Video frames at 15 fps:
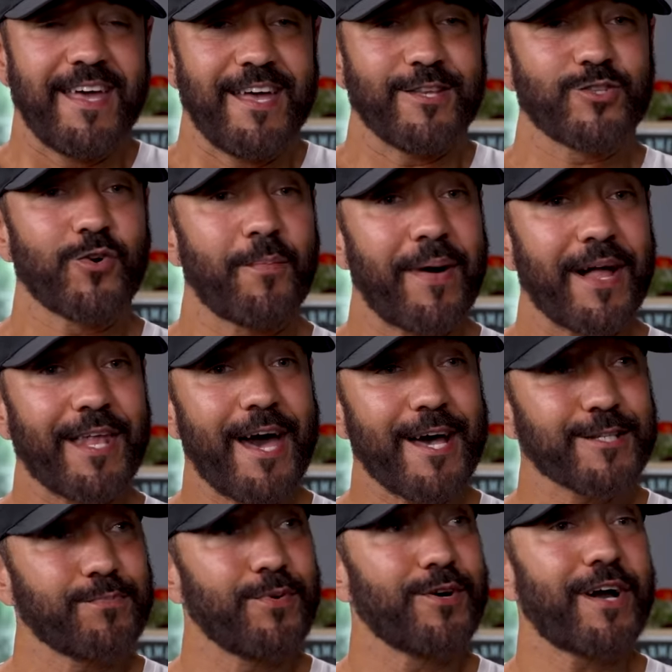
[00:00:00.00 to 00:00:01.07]
And so in my
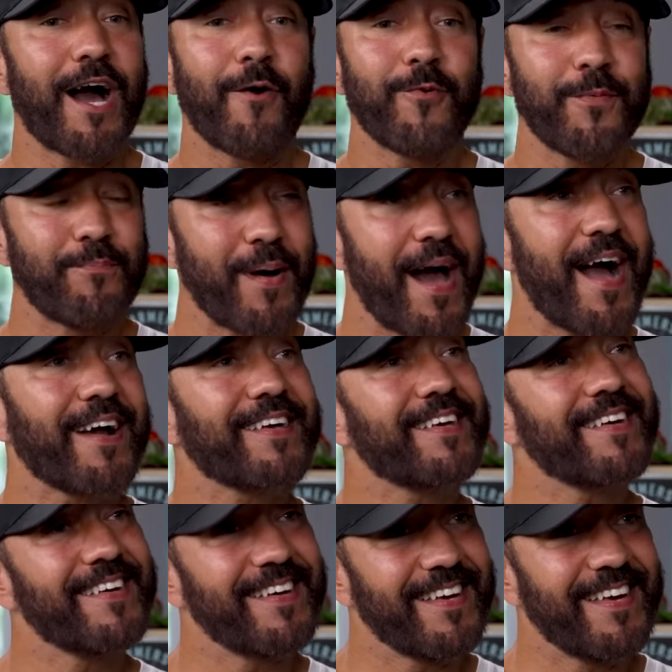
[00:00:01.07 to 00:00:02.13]
last book, I went
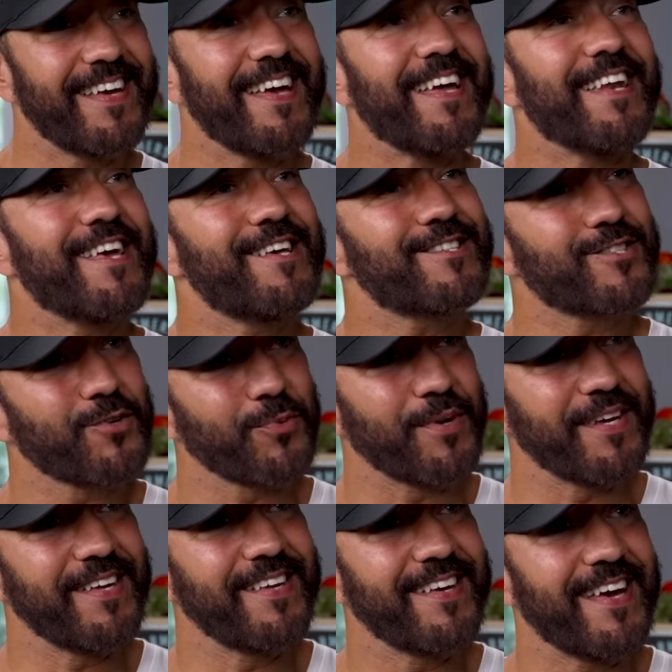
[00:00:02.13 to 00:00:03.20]
back in
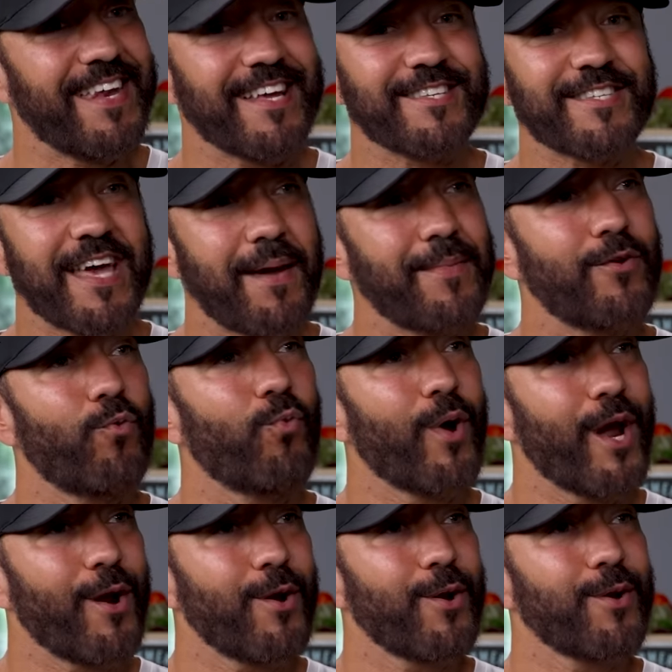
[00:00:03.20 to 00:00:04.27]
history and examined
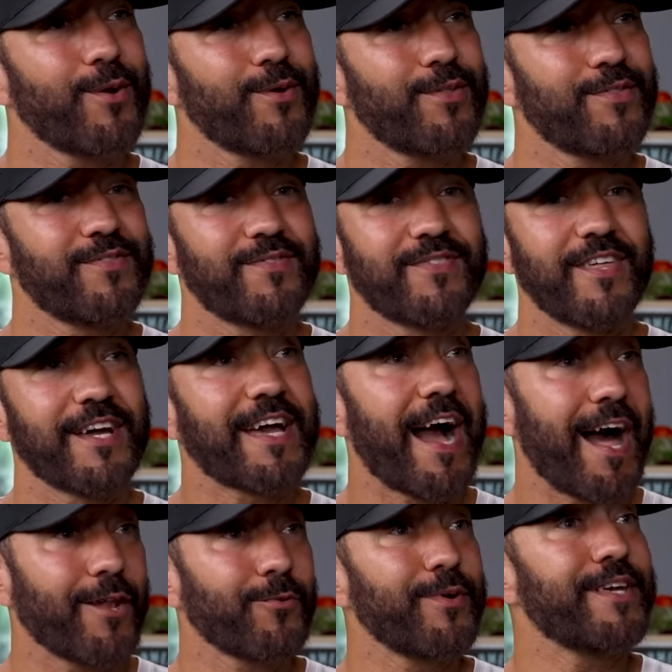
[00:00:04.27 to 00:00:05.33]
where the
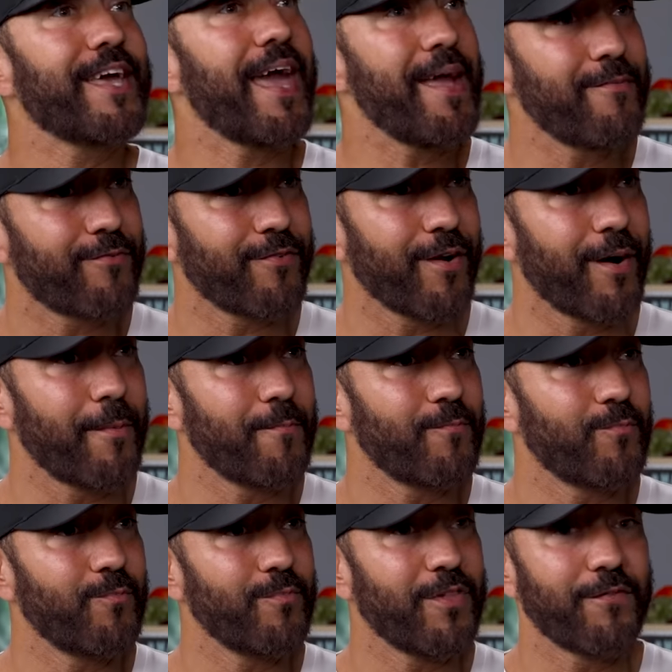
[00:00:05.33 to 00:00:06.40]
calorie came from,
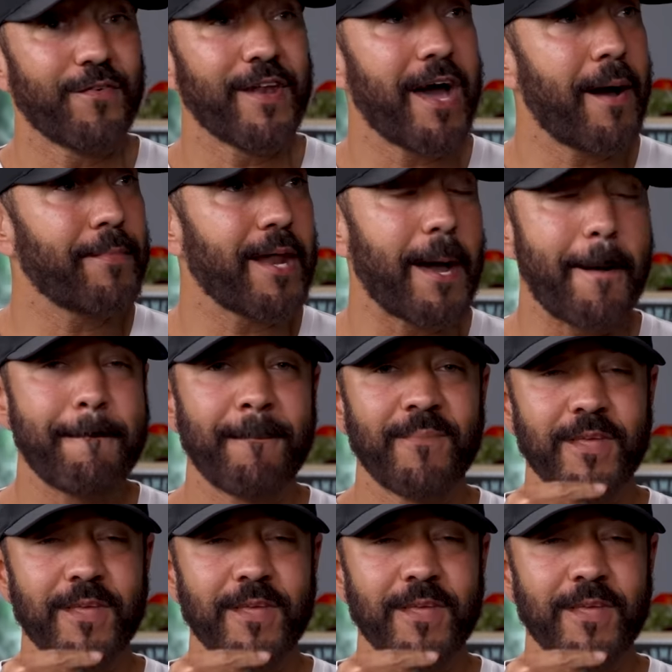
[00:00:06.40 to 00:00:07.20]
the phenomenon,